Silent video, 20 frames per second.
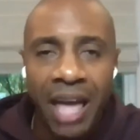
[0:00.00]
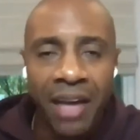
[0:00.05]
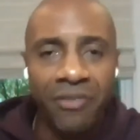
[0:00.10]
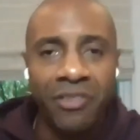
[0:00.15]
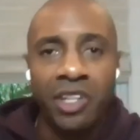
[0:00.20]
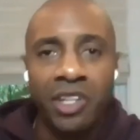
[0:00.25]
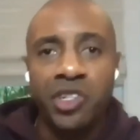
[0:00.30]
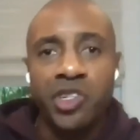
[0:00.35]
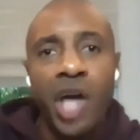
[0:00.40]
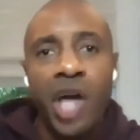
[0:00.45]

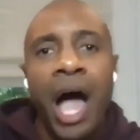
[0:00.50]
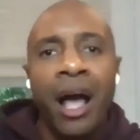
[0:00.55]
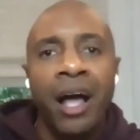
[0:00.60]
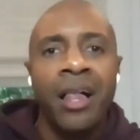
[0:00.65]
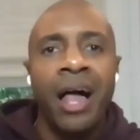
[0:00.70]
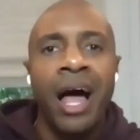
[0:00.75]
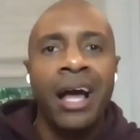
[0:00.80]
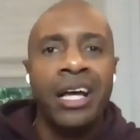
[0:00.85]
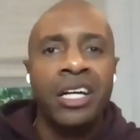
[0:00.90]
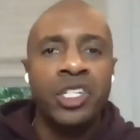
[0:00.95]
if the shot
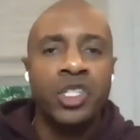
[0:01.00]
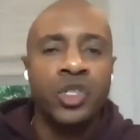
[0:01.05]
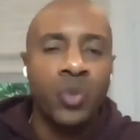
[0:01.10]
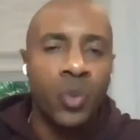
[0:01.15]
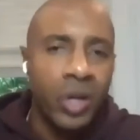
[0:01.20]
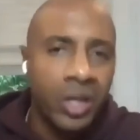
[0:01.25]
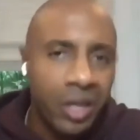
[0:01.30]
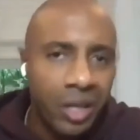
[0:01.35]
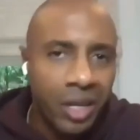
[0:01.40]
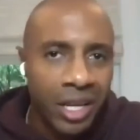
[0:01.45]
clock is
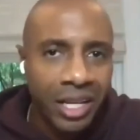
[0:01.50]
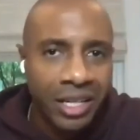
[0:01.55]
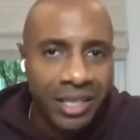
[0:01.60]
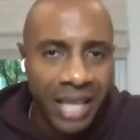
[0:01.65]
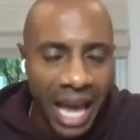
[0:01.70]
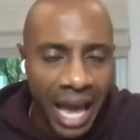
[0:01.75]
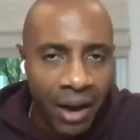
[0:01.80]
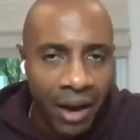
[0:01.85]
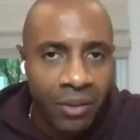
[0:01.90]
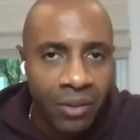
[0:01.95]
dwindling
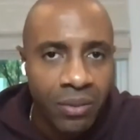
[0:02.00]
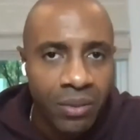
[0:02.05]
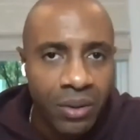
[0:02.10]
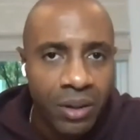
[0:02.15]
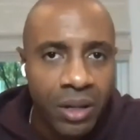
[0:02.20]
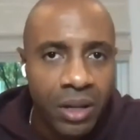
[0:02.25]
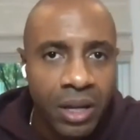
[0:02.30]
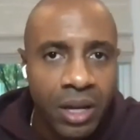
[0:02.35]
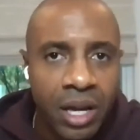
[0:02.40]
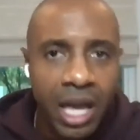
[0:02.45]
down
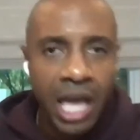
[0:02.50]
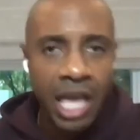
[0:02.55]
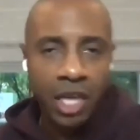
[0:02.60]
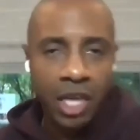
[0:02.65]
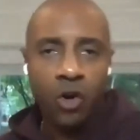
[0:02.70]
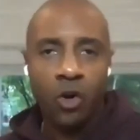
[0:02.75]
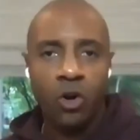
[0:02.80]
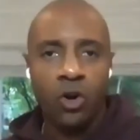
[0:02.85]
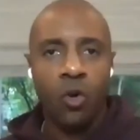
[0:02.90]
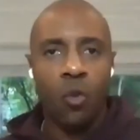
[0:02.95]

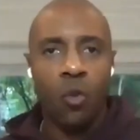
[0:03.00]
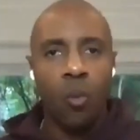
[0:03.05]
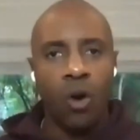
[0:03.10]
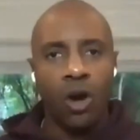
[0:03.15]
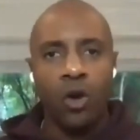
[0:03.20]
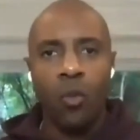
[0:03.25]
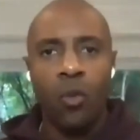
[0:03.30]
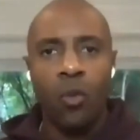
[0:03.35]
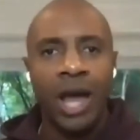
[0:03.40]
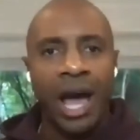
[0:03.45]
and you're in a
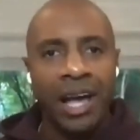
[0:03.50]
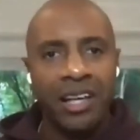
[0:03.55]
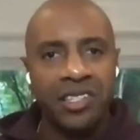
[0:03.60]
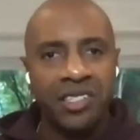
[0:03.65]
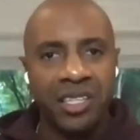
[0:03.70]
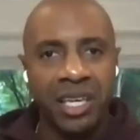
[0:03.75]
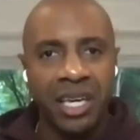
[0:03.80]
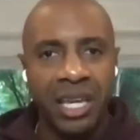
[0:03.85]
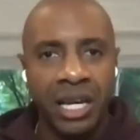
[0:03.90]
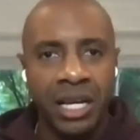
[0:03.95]
one on one
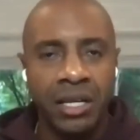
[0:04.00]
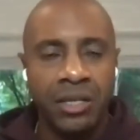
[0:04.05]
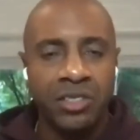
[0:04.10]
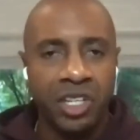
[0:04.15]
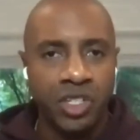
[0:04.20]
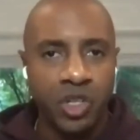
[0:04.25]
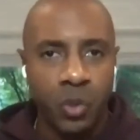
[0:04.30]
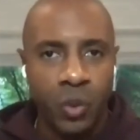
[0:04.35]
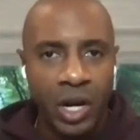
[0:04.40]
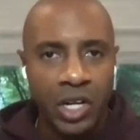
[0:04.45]
isolated
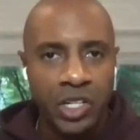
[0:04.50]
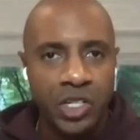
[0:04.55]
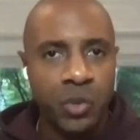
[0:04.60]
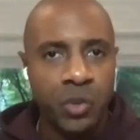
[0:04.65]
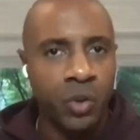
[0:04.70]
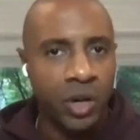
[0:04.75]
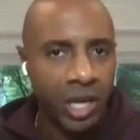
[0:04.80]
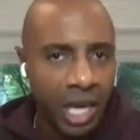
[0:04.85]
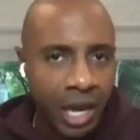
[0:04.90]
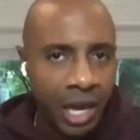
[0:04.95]

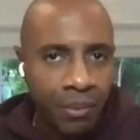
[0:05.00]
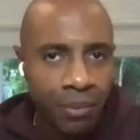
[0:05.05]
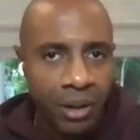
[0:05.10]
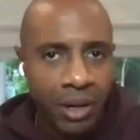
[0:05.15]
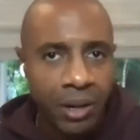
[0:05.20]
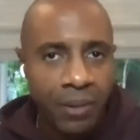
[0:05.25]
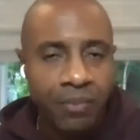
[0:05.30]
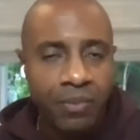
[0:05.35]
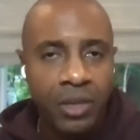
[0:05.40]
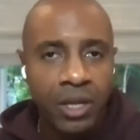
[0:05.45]
situation with
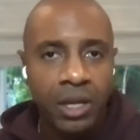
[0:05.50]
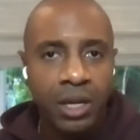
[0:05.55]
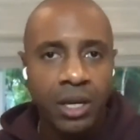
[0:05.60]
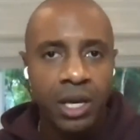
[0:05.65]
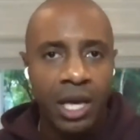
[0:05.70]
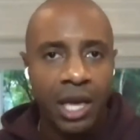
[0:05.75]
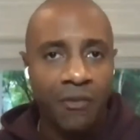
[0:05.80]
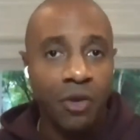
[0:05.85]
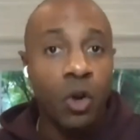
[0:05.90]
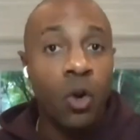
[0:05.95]
Kemba,
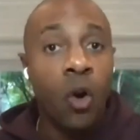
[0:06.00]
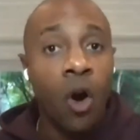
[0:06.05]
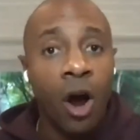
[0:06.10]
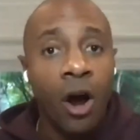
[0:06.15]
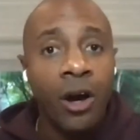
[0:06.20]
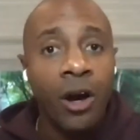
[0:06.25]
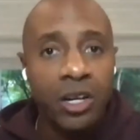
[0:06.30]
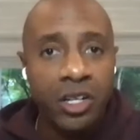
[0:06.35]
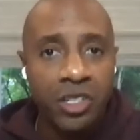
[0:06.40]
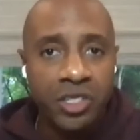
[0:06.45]
if you
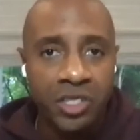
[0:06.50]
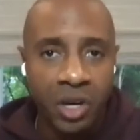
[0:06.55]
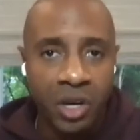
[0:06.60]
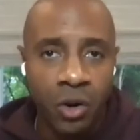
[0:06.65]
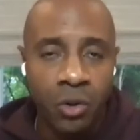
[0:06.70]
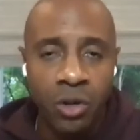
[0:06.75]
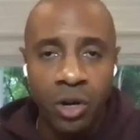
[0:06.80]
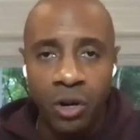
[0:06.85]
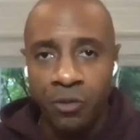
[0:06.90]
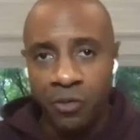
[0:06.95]
are in a
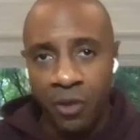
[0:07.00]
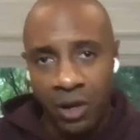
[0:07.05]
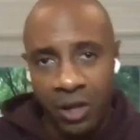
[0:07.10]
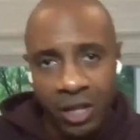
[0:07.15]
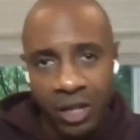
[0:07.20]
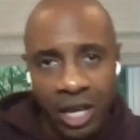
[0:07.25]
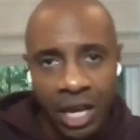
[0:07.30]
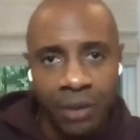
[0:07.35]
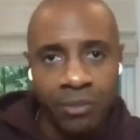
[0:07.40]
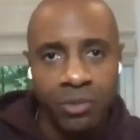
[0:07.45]
zone, you're
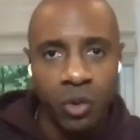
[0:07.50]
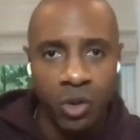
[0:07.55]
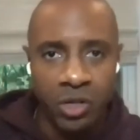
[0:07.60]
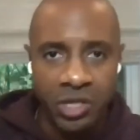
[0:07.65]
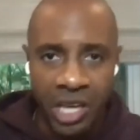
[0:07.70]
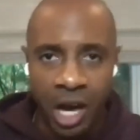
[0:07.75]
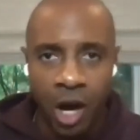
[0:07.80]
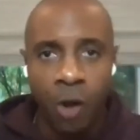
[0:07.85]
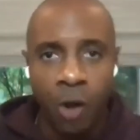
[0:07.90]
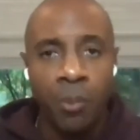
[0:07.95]
funneling him
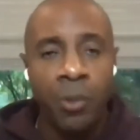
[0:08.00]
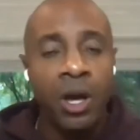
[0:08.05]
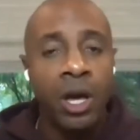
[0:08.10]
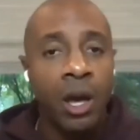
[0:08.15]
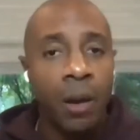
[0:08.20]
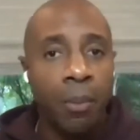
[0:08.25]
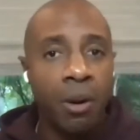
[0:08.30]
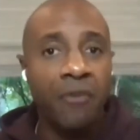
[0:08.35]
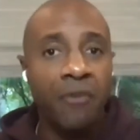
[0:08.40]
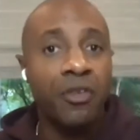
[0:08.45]
towards help.
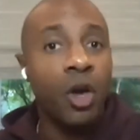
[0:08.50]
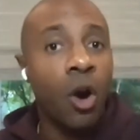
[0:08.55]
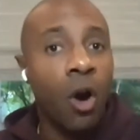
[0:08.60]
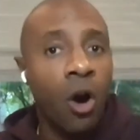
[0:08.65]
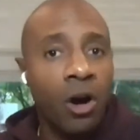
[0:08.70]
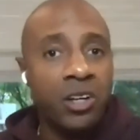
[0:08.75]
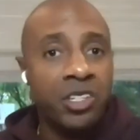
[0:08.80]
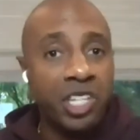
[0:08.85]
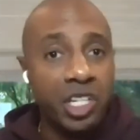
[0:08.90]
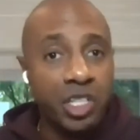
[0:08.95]
But if you
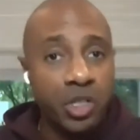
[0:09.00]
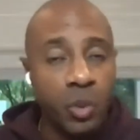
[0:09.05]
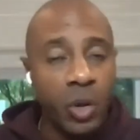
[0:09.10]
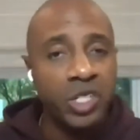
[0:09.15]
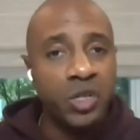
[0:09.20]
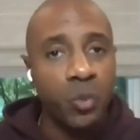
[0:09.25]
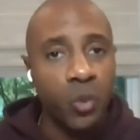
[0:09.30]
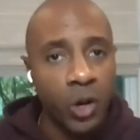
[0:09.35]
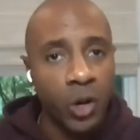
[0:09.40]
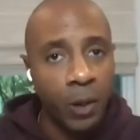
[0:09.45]
are in a
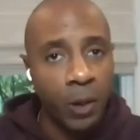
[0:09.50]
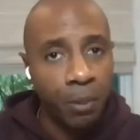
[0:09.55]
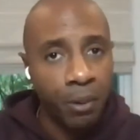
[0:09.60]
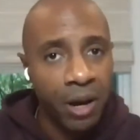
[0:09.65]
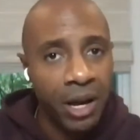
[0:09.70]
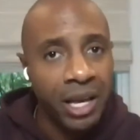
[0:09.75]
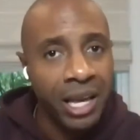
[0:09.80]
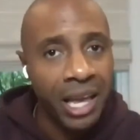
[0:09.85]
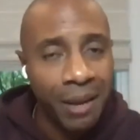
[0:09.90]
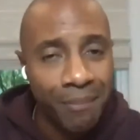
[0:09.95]
situation where you're
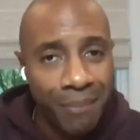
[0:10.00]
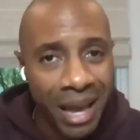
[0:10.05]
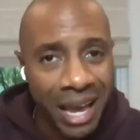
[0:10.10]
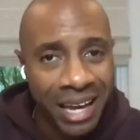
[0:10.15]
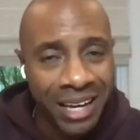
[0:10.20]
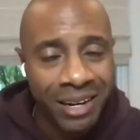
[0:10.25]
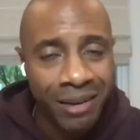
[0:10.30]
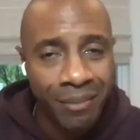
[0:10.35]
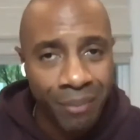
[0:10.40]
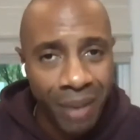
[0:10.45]
playing him
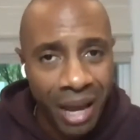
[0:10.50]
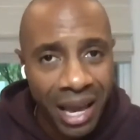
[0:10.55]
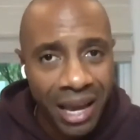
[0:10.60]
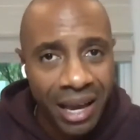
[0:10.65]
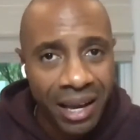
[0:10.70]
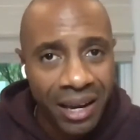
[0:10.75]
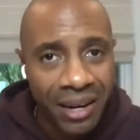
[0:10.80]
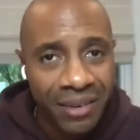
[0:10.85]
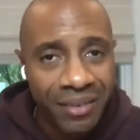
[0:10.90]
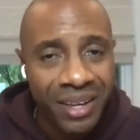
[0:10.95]
man to
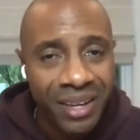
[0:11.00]
man,